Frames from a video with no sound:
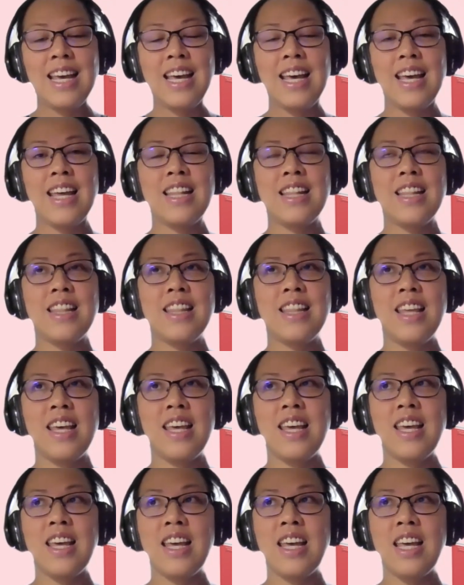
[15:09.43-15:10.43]
and
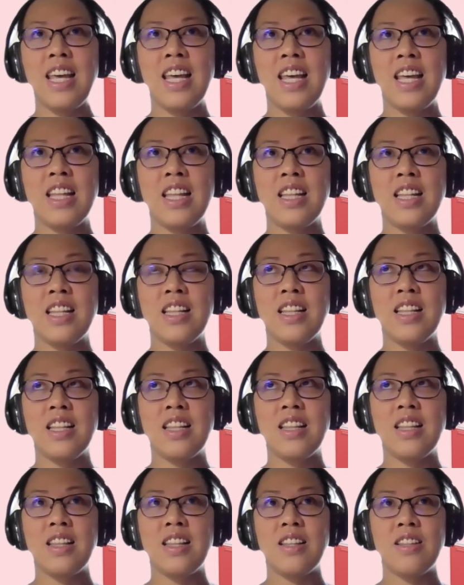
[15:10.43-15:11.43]

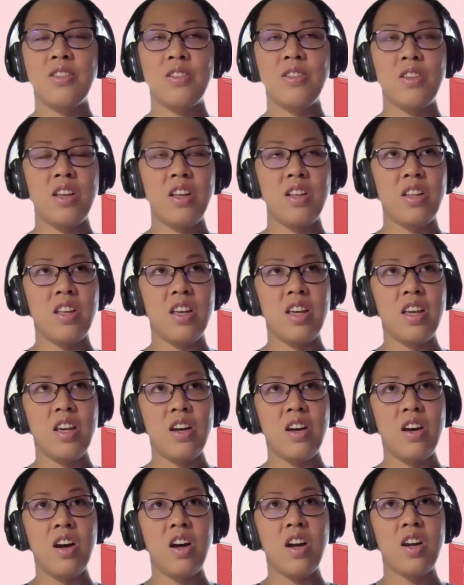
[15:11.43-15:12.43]
then they
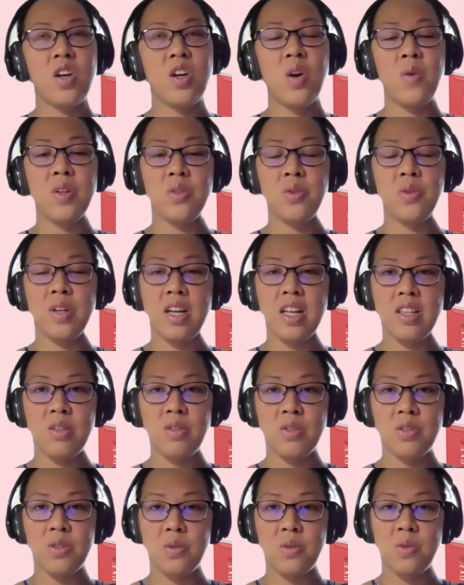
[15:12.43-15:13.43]
are going to
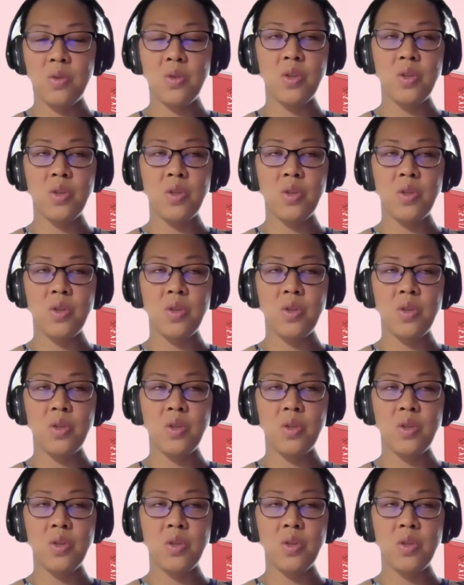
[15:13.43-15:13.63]
Catholic school.